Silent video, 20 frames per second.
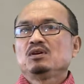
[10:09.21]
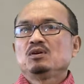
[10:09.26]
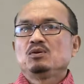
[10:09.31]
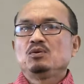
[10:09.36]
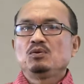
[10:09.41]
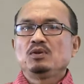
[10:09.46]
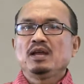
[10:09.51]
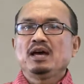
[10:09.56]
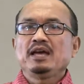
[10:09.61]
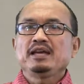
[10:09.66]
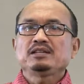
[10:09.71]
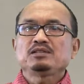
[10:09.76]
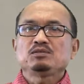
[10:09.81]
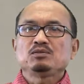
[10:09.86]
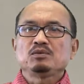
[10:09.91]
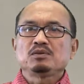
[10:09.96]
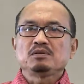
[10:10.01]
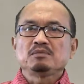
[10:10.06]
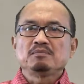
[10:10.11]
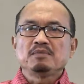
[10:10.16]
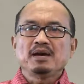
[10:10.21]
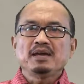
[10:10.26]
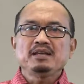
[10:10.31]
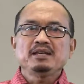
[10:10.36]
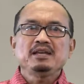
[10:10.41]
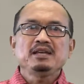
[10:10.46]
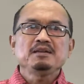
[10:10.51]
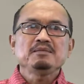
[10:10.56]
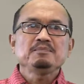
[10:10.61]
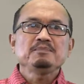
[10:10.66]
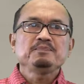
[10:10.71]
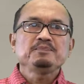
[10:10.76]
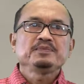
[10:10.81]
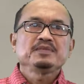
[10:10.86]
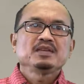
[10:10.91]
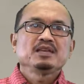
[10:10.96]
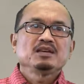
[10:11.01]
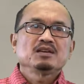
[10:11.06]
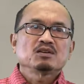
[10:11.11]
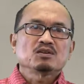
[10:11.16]
who like to remind him
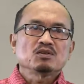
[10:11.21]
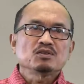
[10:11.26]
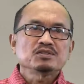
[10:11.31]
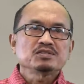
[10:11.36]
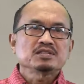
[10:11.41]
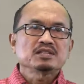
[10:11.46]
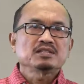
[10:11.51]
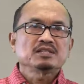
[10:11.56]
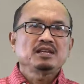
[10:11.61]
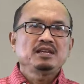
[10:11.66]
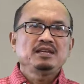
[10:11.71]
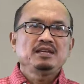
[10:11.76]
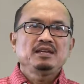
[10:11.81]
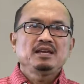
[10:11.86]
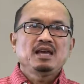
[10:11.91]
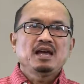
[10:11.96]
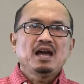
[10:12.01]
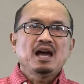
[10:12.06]
constantly